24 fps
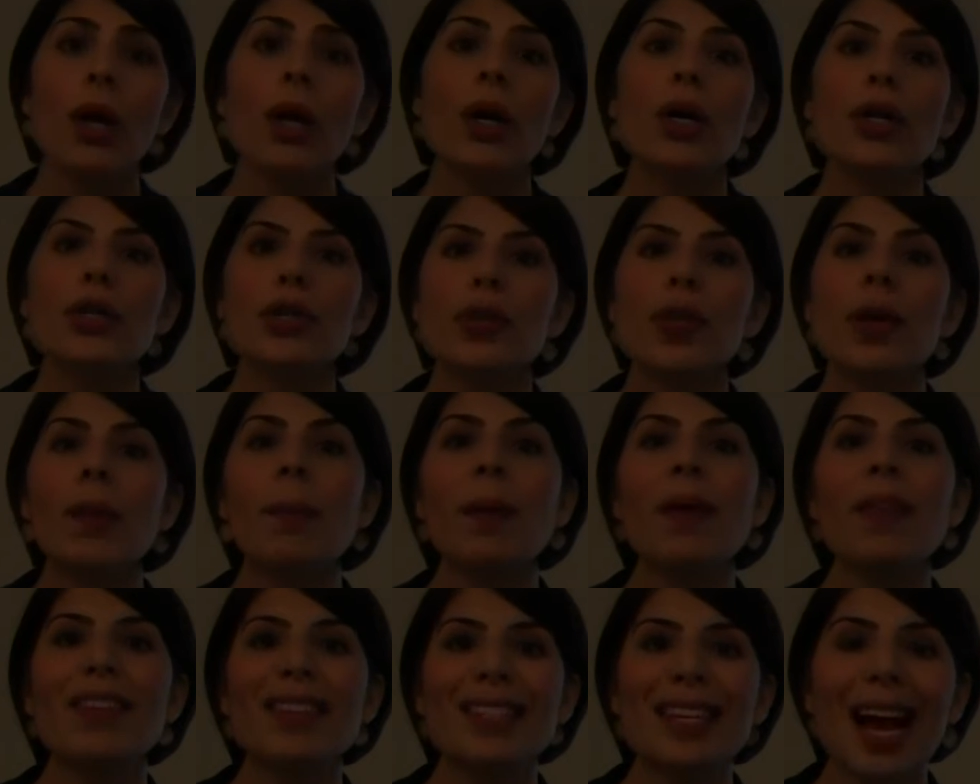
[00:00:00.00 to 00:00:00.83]
so that
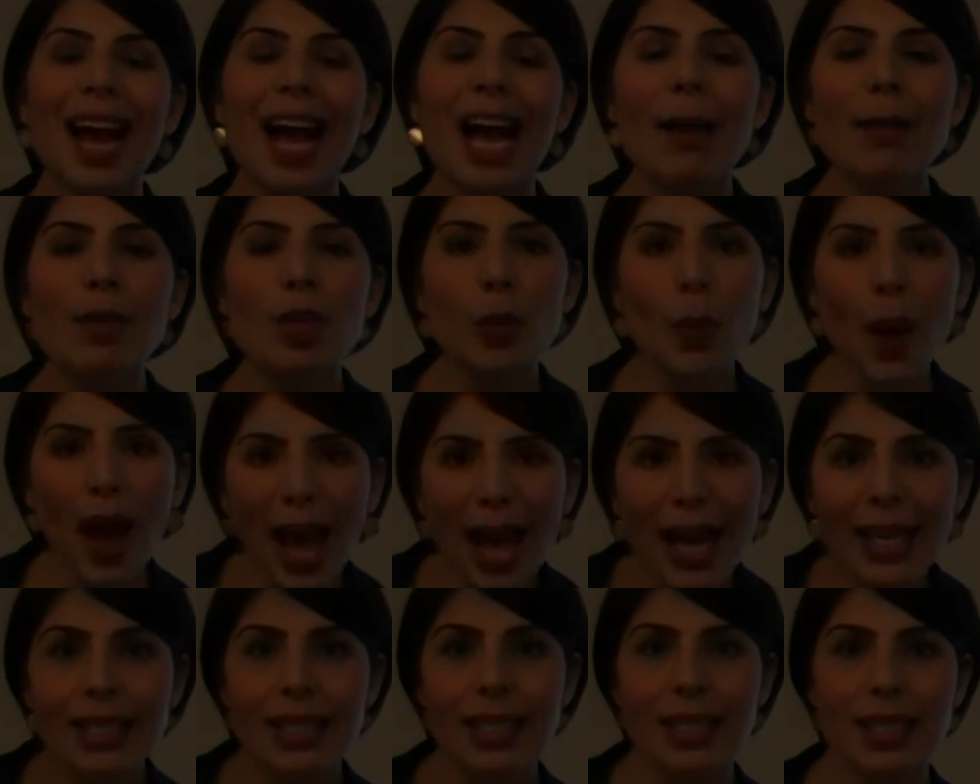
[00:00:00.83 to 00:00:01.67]
by the time you
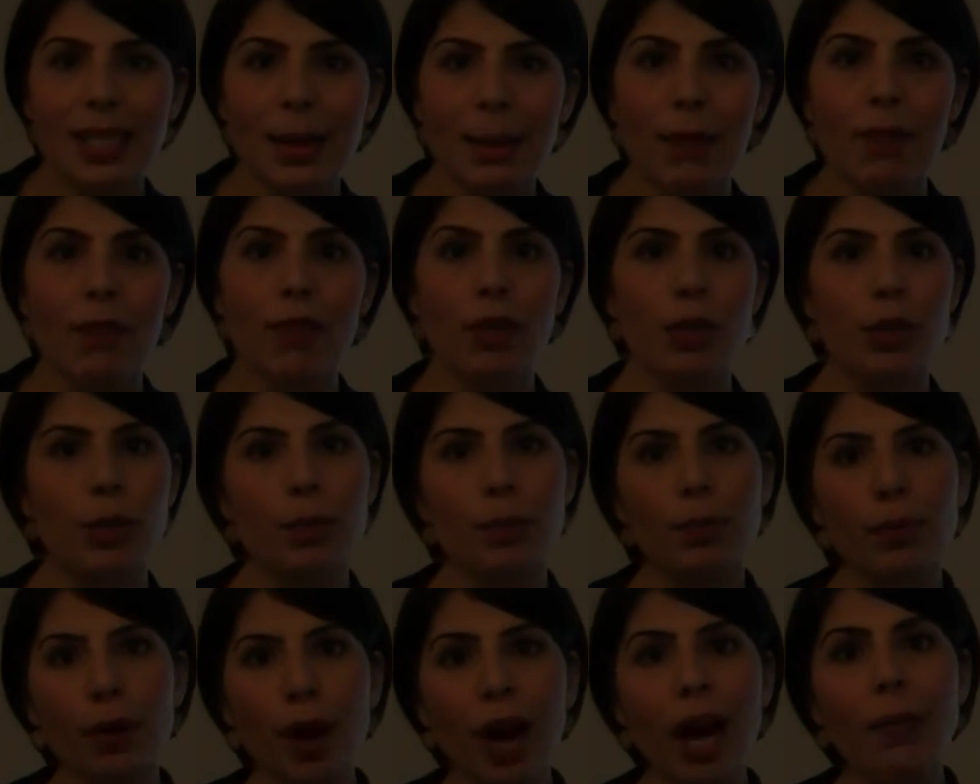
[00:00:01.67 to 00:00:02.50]
ask some of those
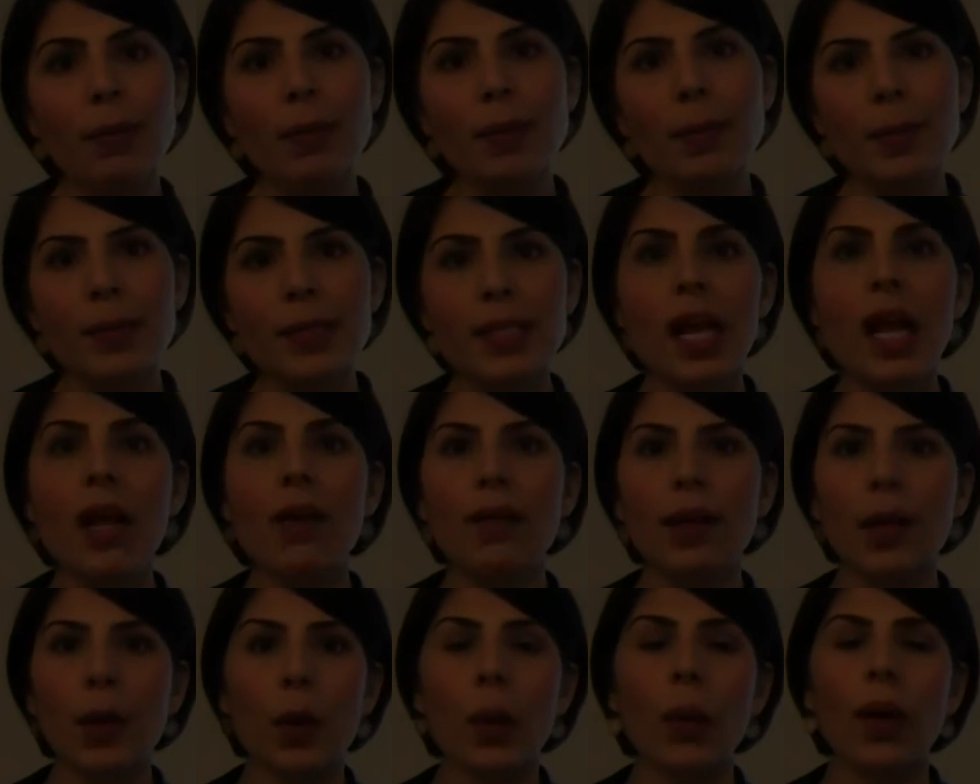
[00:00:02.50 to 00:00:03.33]

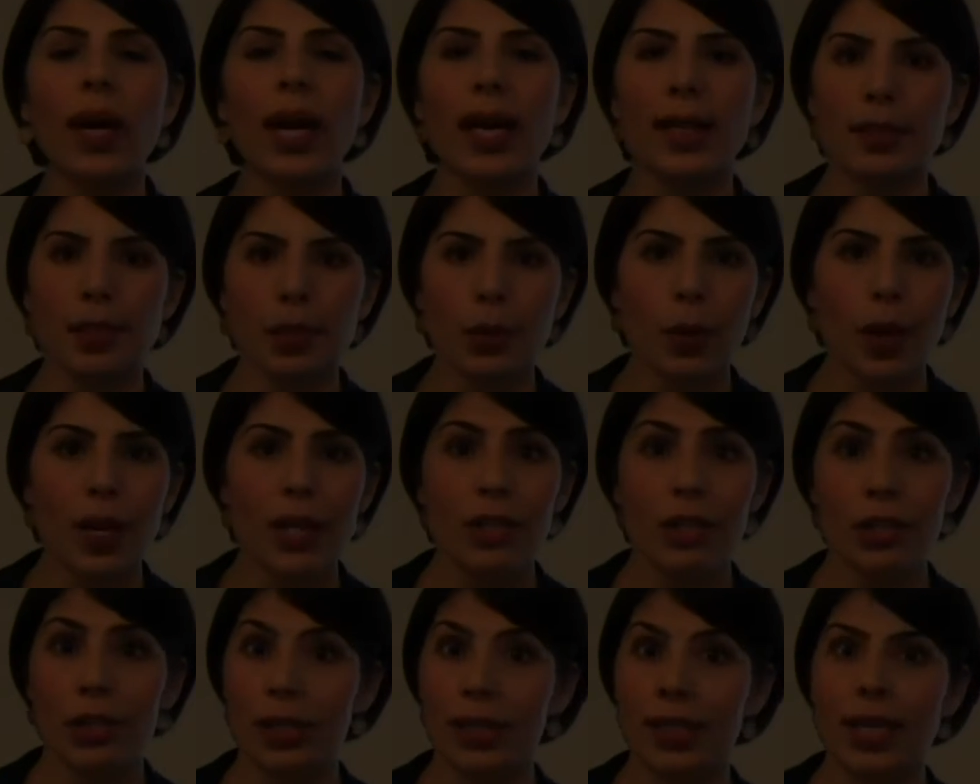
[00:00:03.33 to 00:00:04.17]
problem-solving oriented
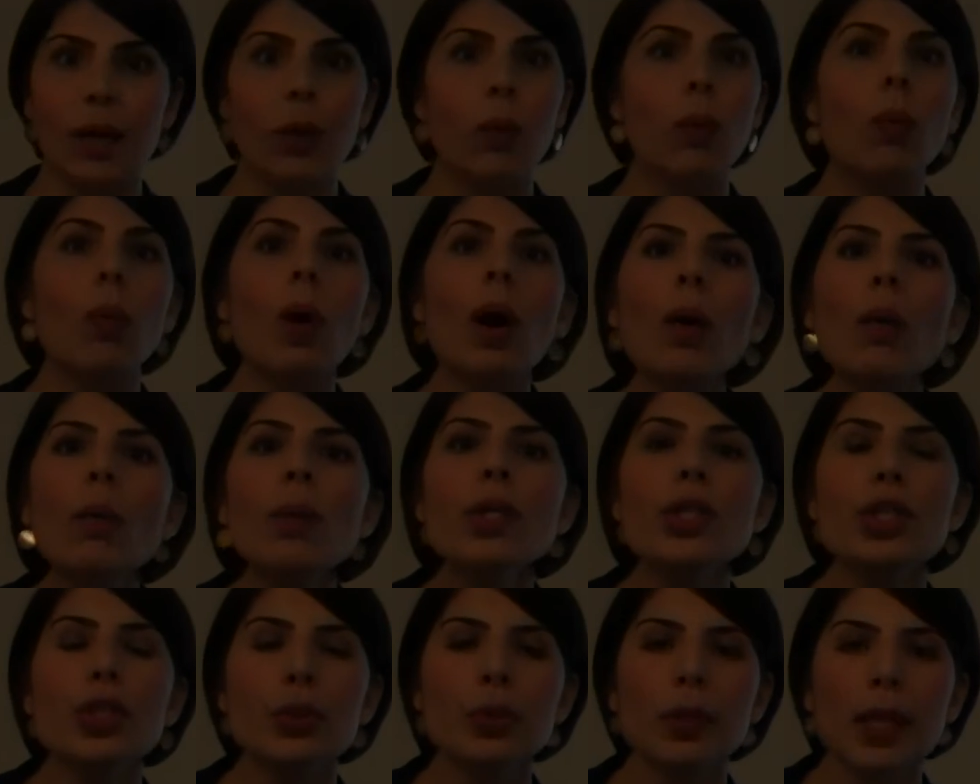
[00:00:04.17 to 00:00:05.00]
questions, like what
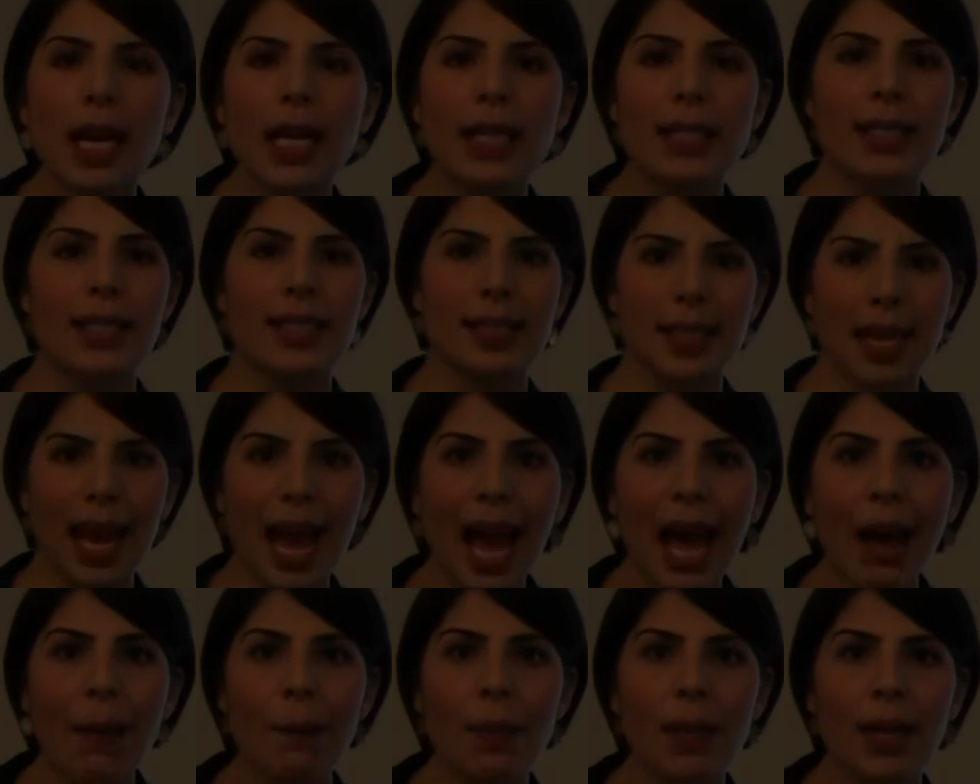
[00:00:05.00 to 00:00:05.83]
would you like to see
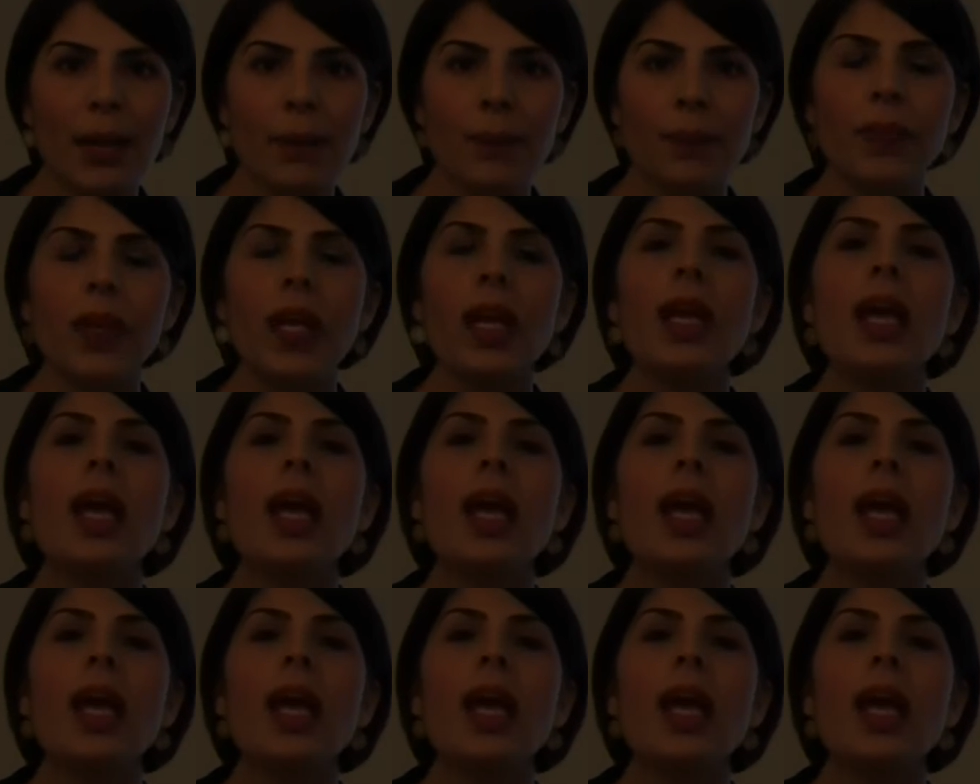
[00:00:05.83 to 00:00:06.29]
happen,